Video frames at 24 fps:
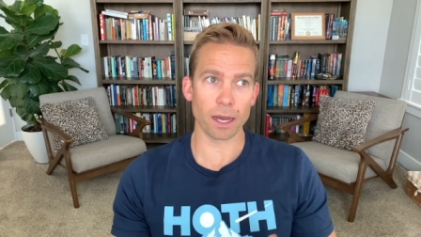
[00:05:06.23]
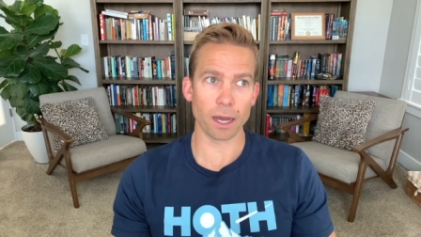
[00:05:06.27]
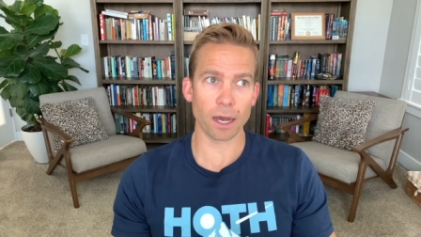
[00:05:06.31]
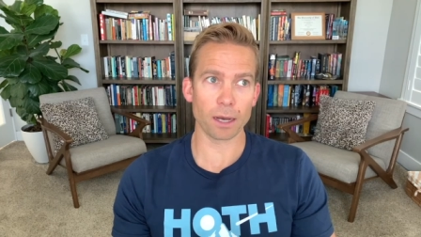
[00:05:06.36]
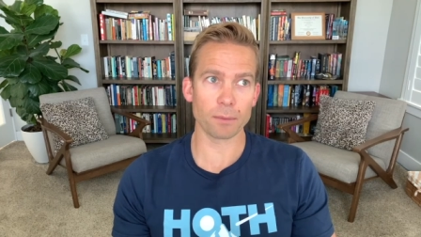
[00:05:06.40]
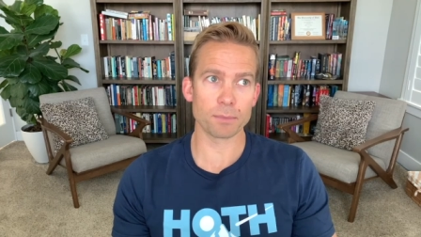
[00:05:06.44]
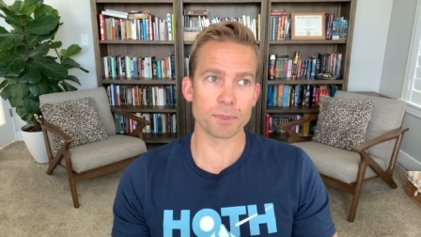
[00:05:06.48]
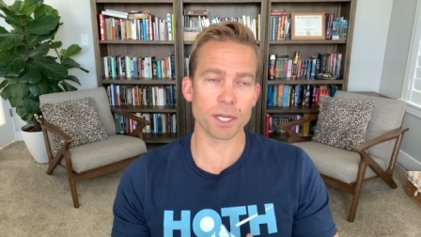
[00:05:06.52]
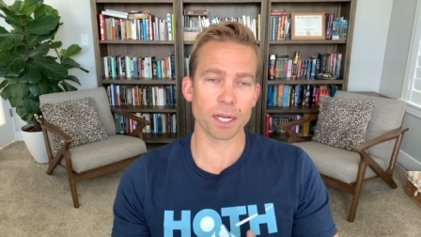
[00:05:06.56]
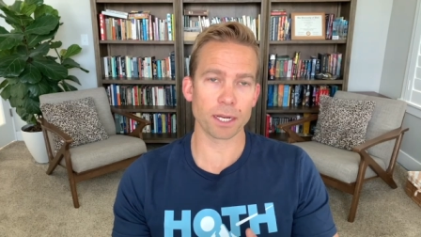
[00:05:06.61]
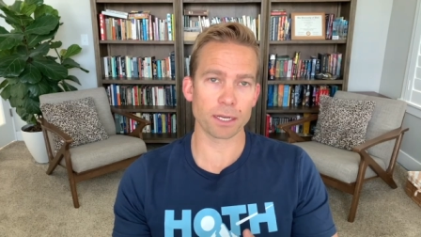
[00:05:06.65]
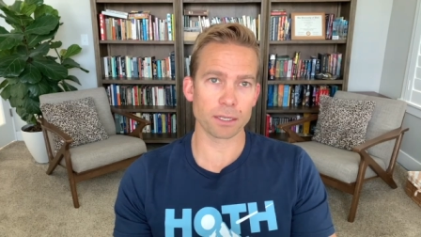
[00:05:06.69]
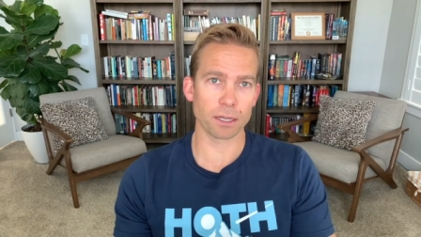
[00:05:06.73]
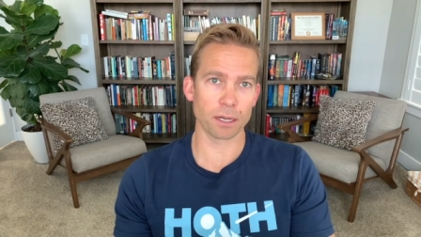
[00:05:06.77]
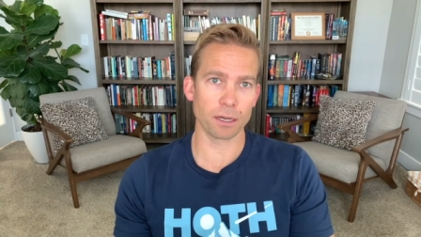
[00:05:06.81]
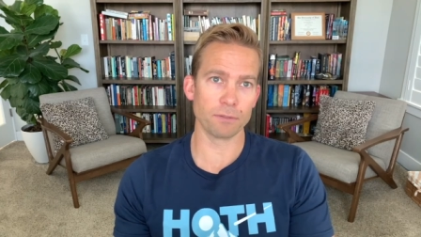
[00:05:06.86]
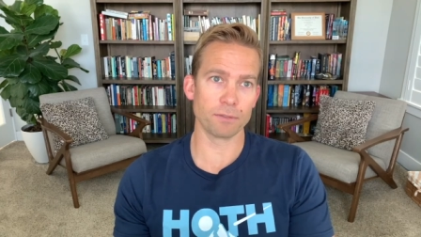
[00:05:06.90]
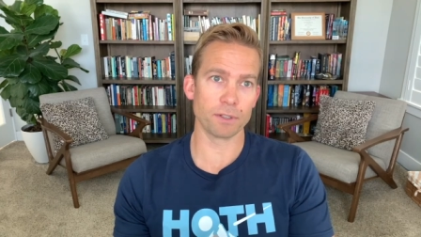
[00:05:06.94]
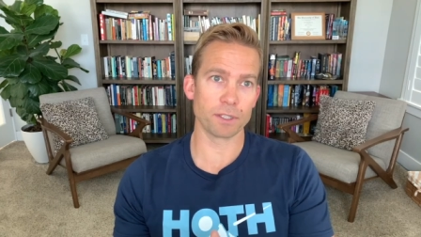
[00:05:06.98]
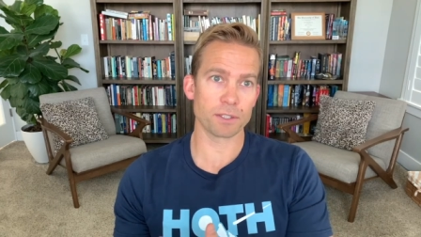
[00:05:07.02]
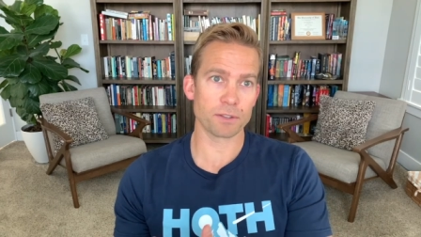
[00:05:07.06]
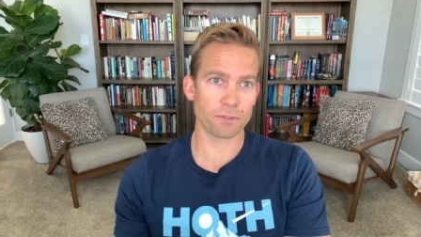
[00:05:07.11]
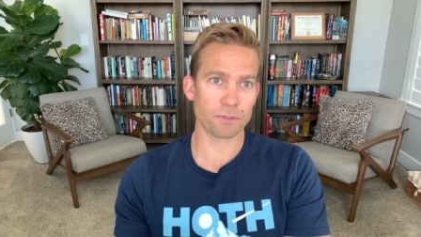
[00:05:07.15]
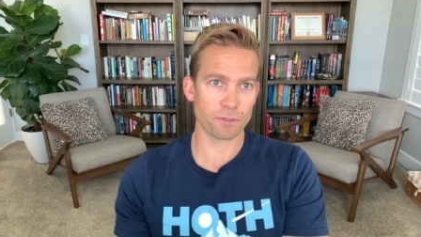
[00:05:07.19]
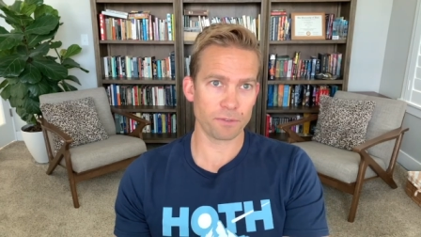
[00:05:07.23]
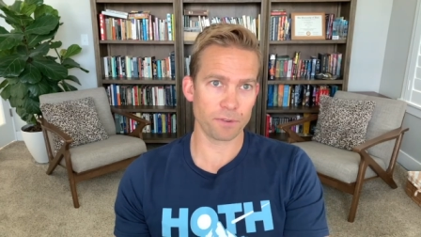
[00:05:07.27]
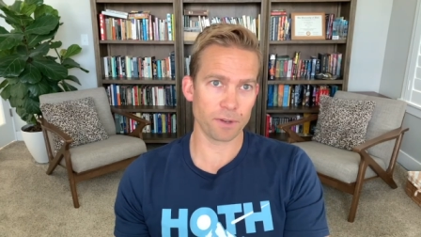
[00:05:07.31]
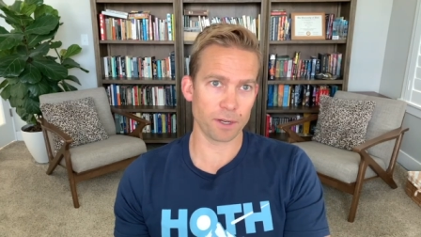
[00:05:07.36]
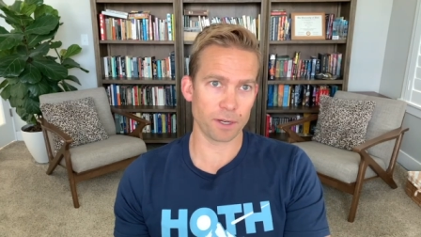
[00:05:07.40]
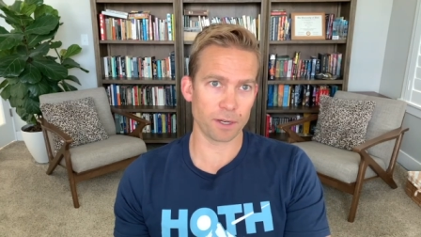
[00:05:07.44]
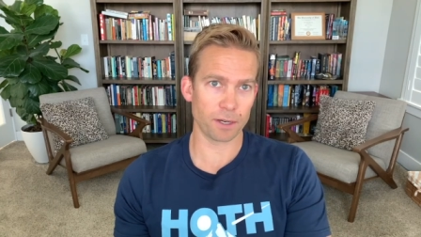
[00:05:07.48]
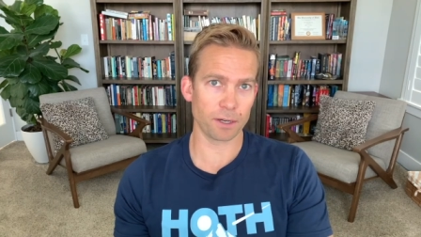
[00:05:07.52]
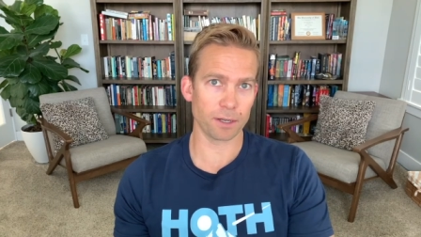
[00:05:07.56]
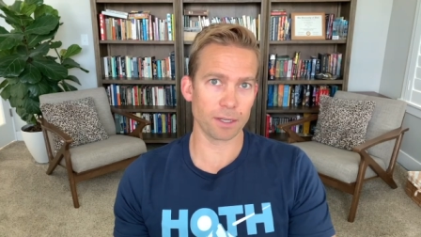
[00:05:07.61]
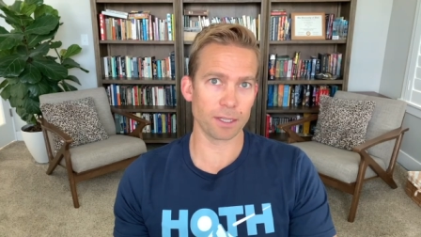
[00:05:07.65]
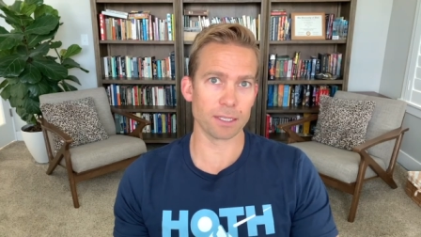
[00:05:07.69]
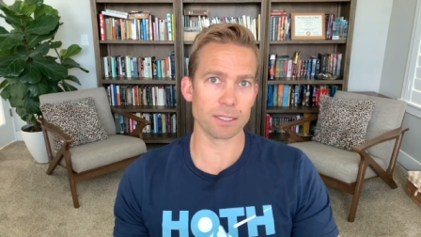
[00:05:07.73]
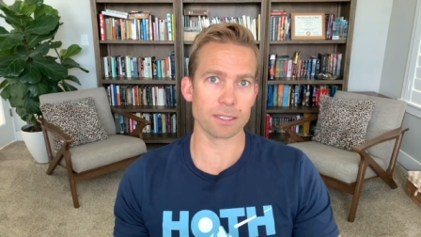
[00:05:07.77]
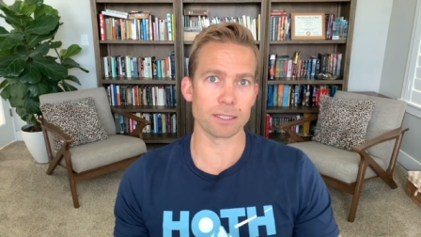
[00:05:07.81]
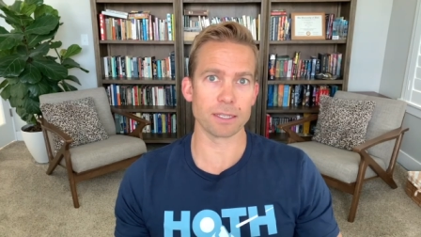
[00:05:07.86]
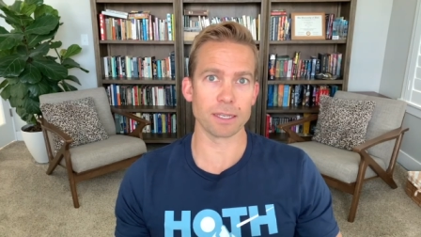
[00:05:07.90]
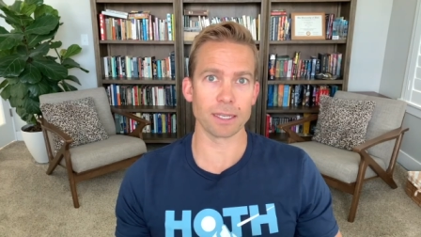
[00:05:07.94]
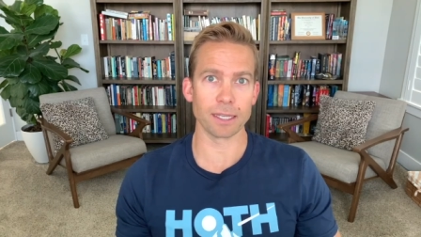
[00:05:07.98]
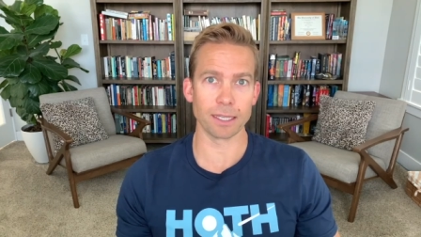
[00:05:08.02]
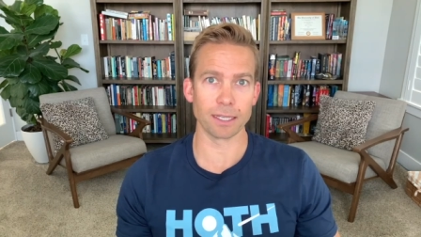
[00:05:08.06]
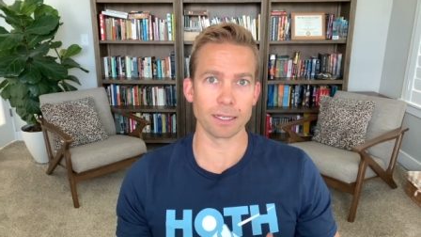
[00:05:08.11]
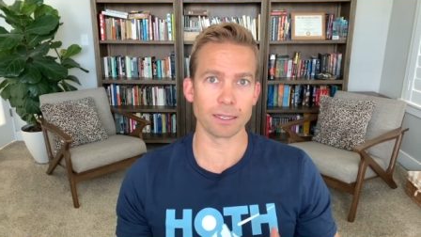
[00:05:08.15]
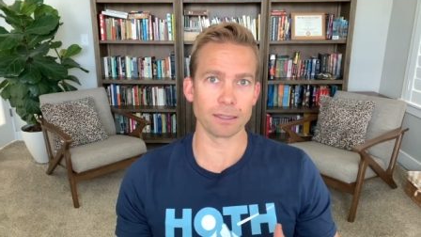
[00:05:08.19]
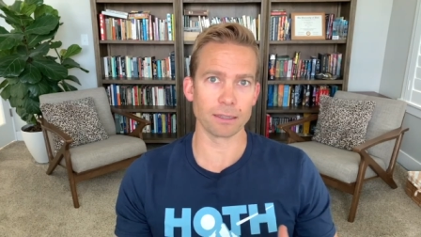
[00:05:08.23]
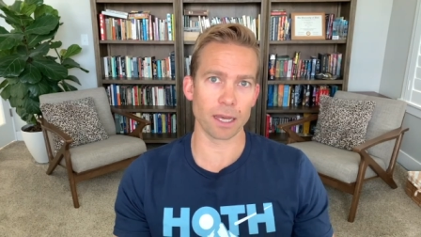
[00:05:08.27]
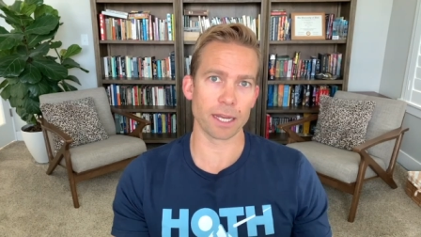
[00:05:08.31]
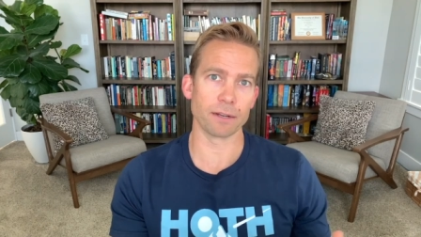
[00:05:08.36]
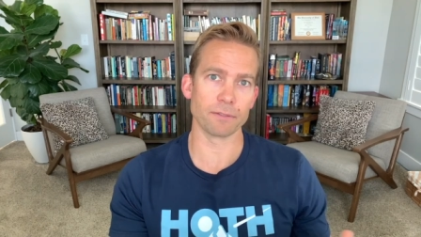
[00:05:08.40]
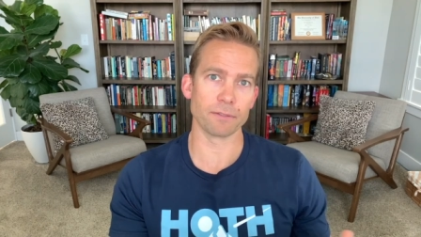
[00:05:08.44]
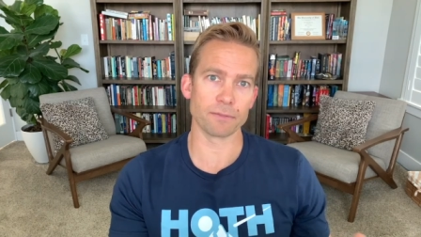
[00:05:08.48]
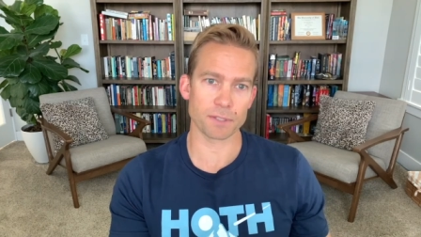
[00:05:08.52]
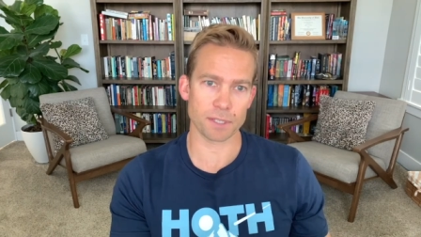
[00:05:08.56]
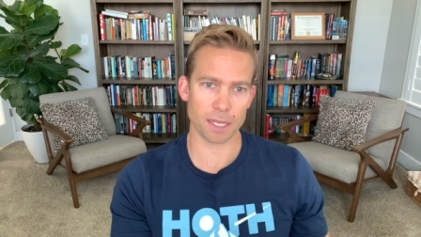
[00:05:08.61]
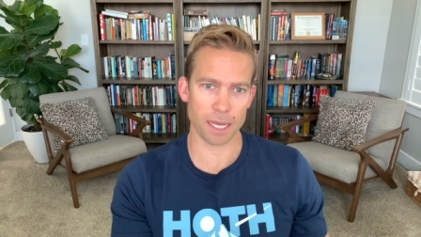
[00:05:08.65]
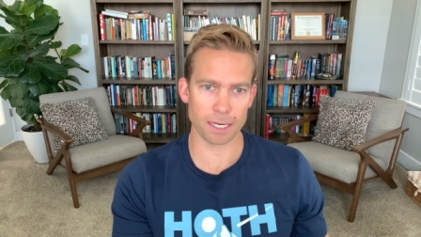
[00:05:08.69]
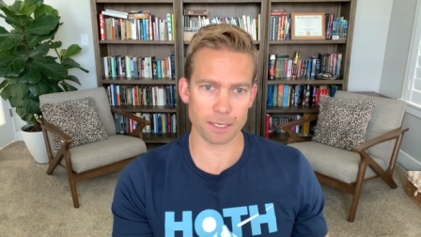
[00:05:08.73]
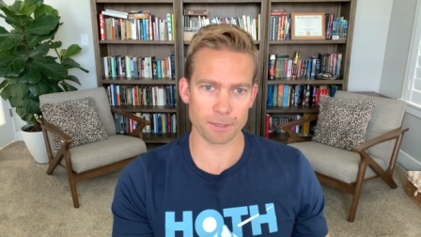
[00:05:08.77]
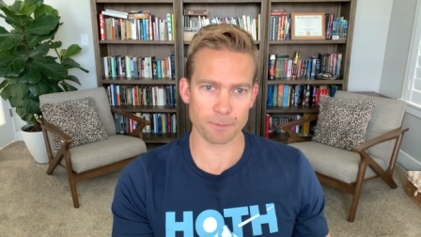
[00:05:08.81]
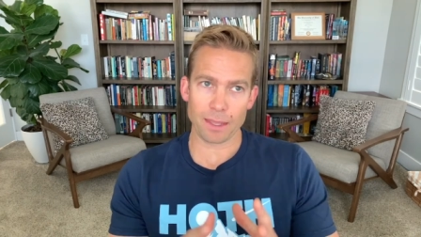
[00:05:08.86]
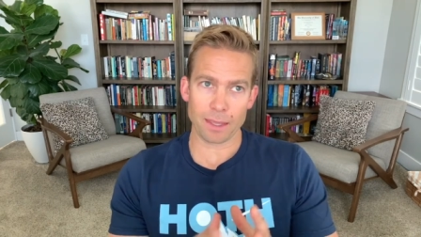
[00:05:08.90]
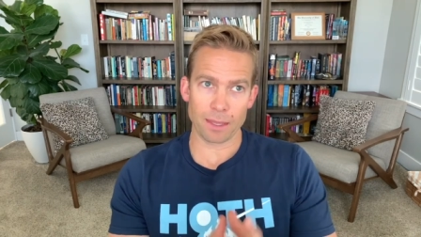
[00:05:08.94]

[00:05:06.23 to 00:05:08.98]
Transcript: object of its fear is in line of sight.